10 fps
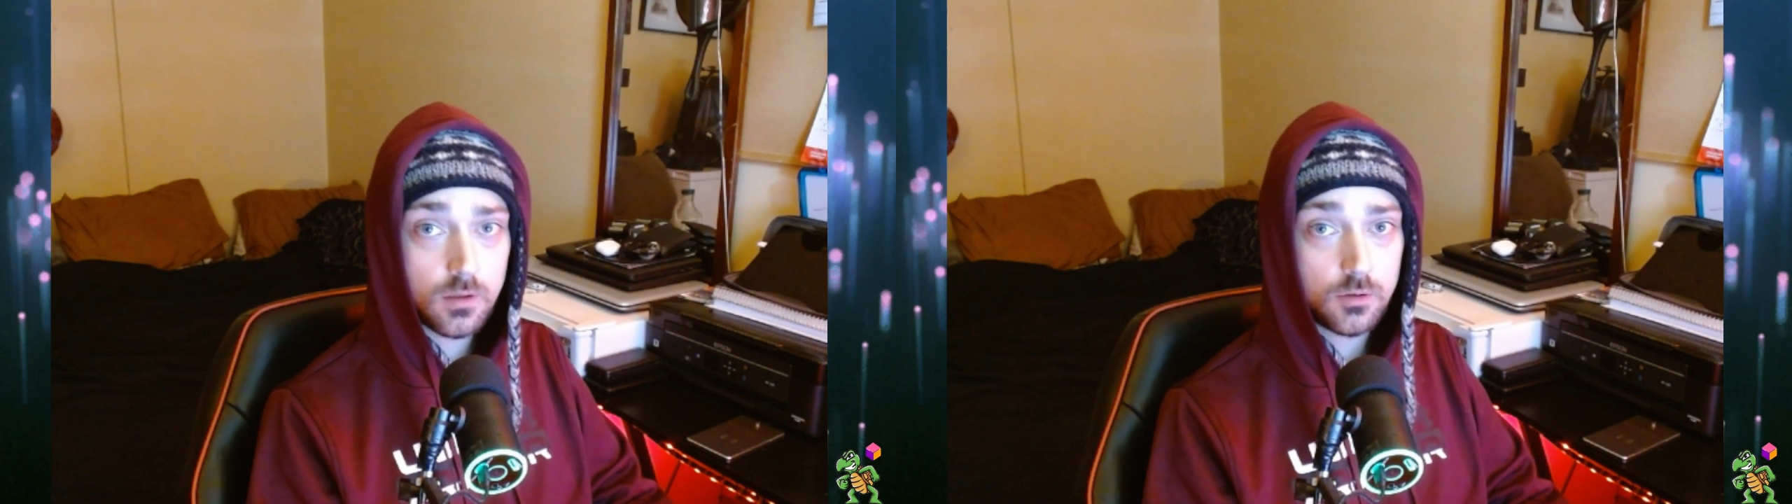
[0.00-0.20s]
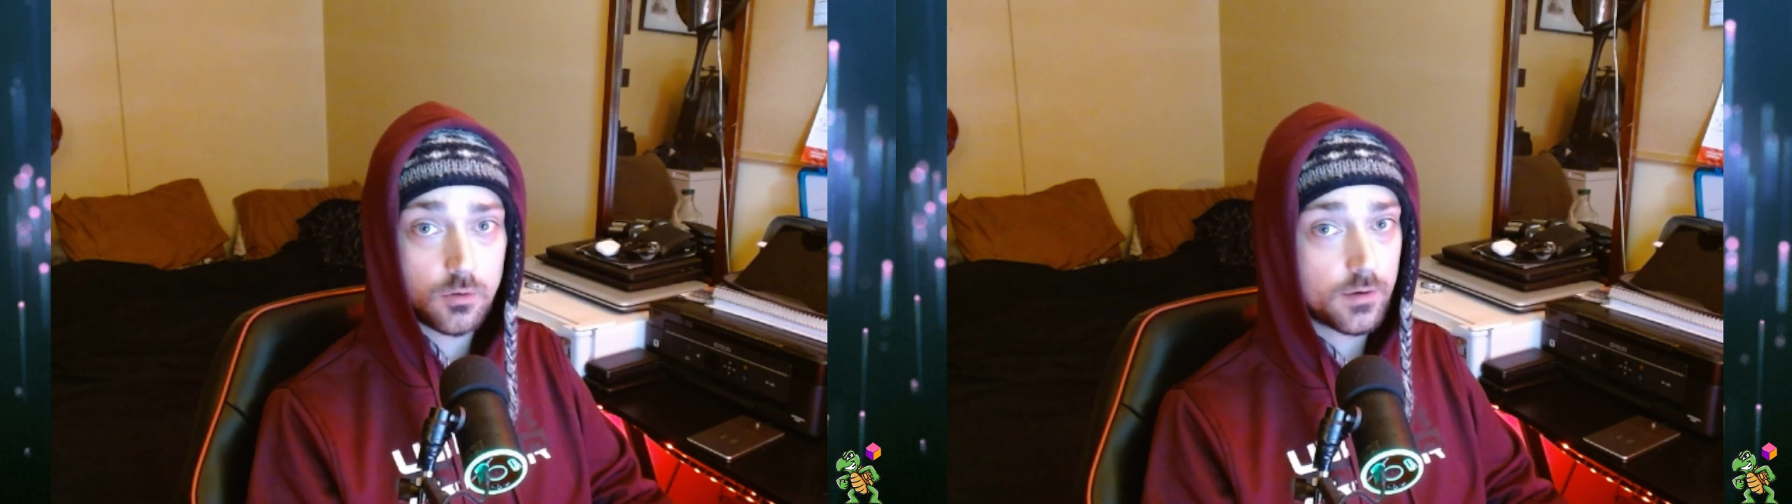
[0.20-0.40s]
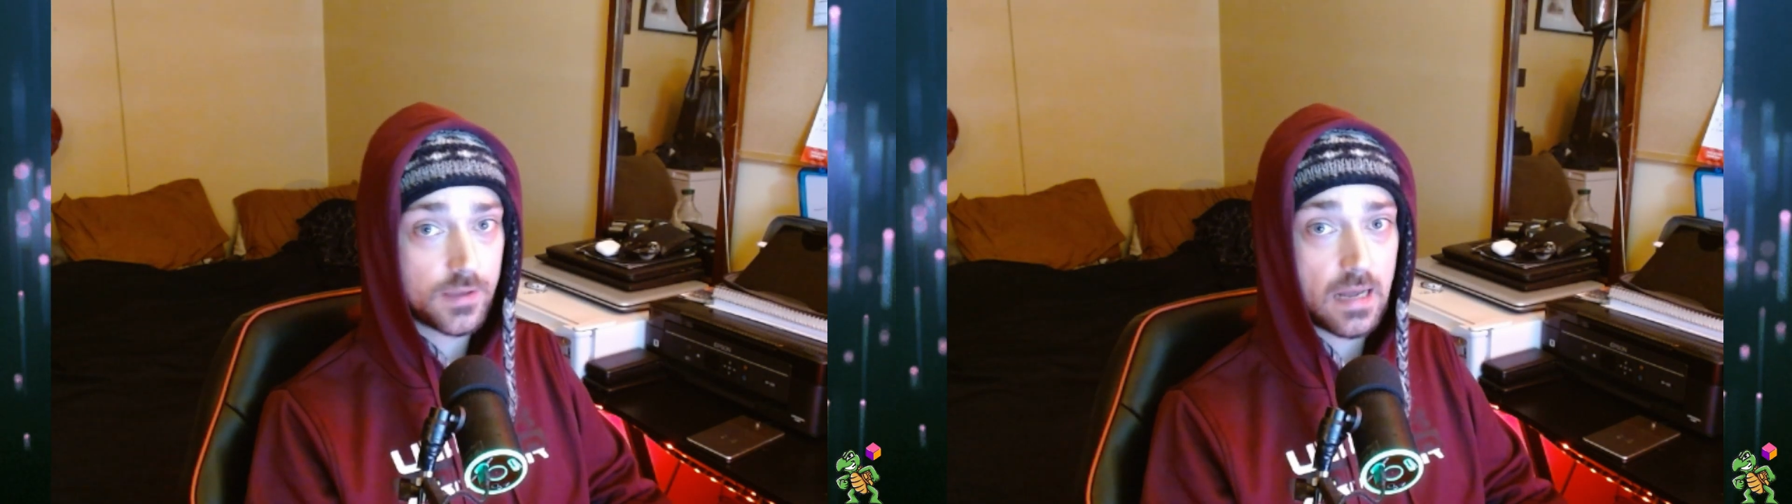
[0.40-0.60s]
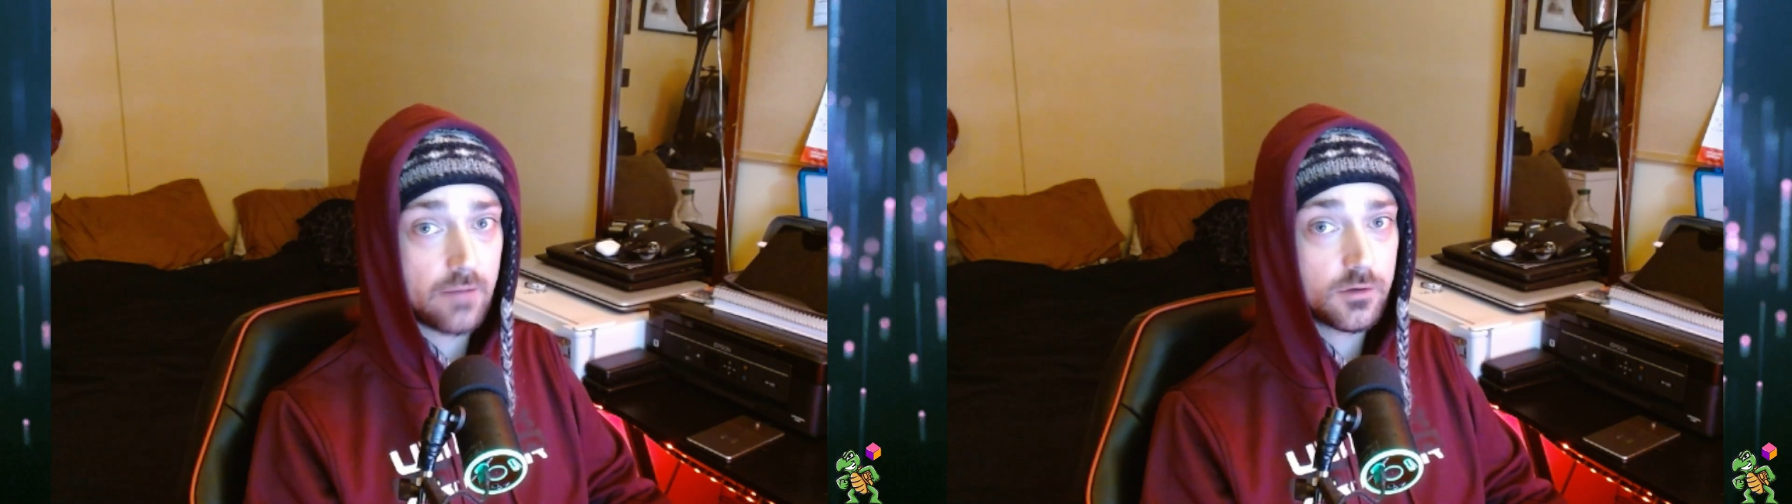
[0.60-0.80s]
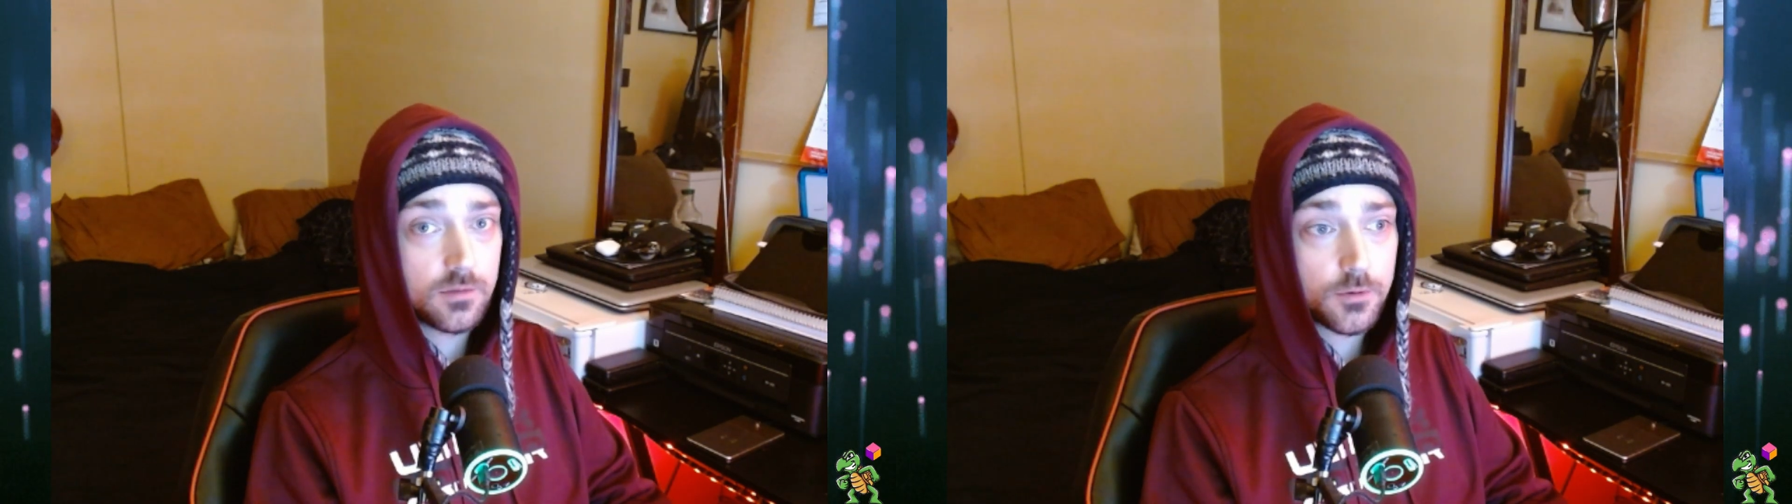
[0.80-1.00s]
you already have
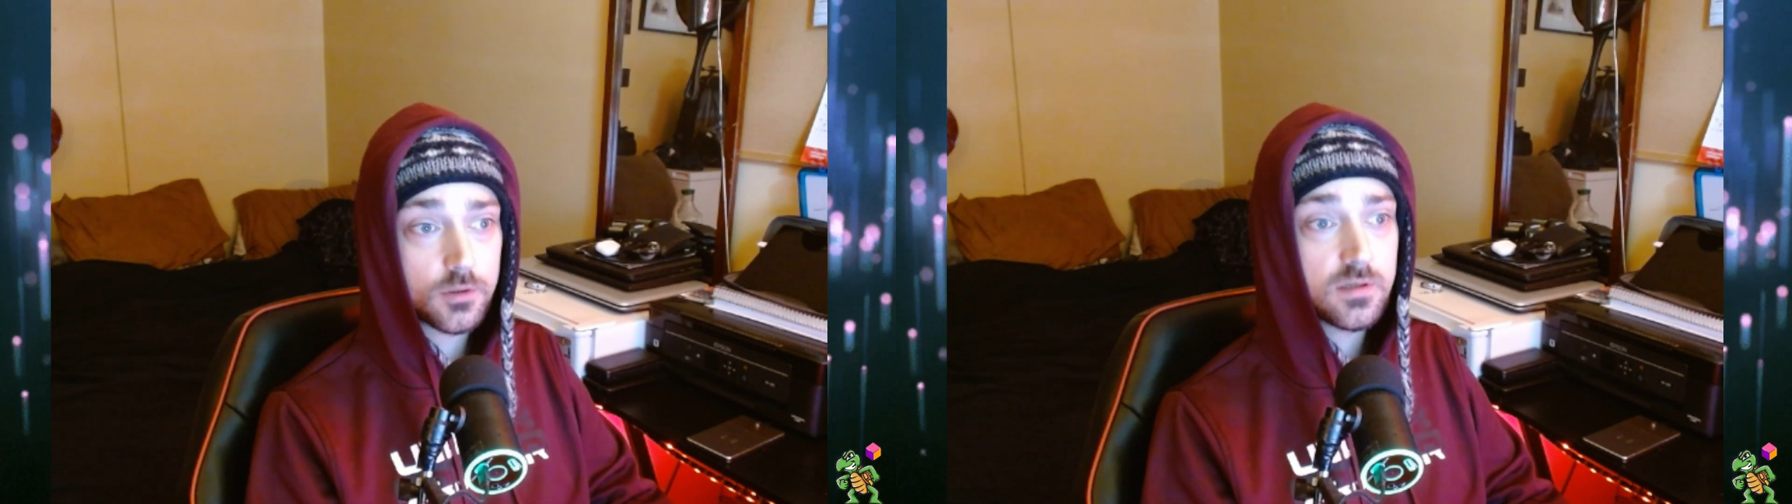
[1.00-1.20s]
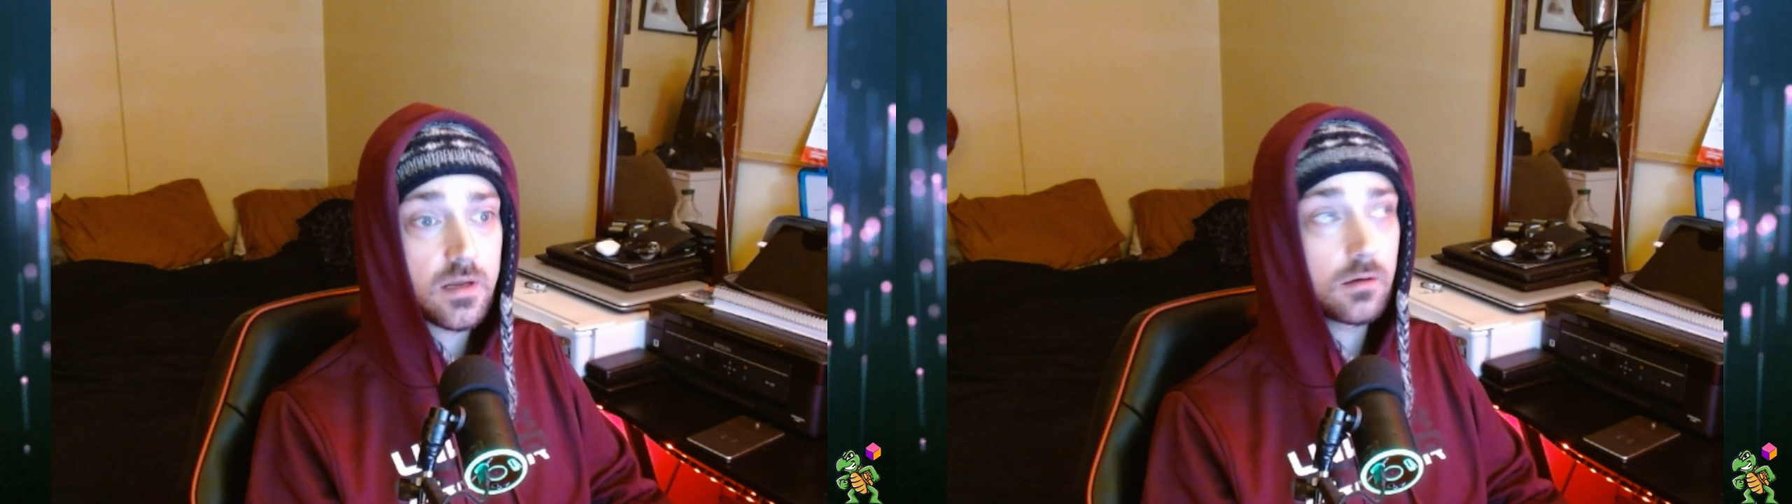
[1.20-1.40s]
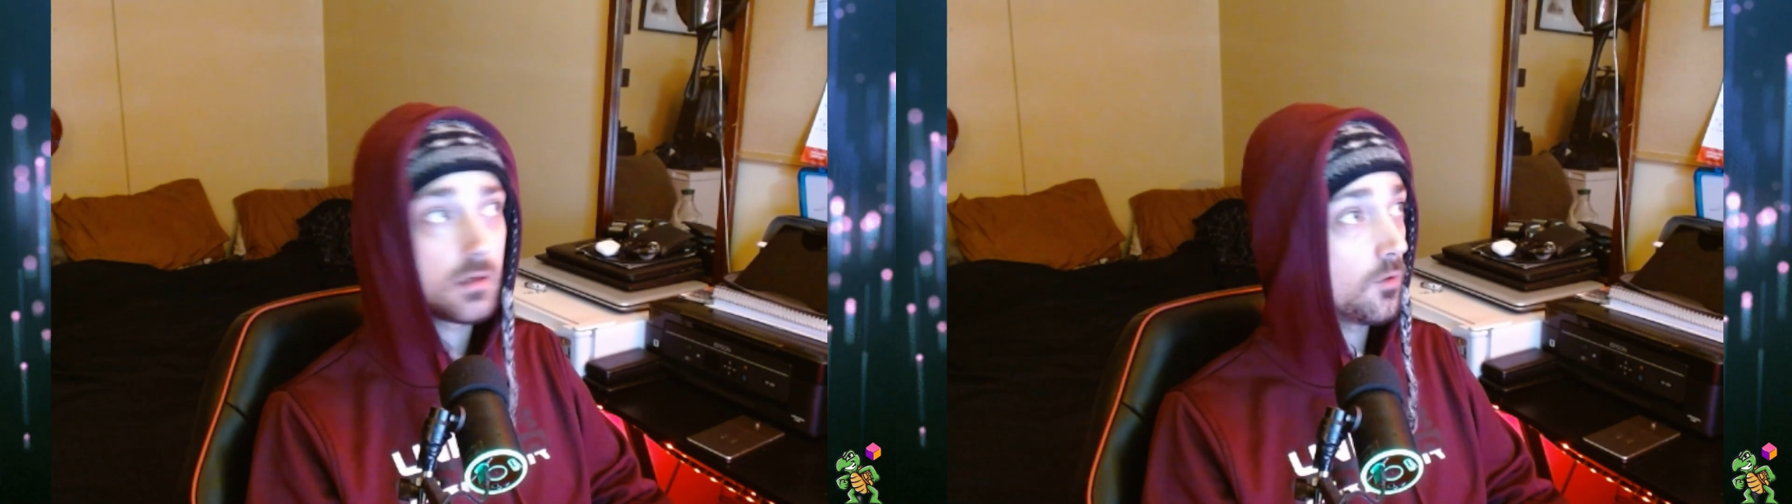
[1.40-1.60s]
a good personality,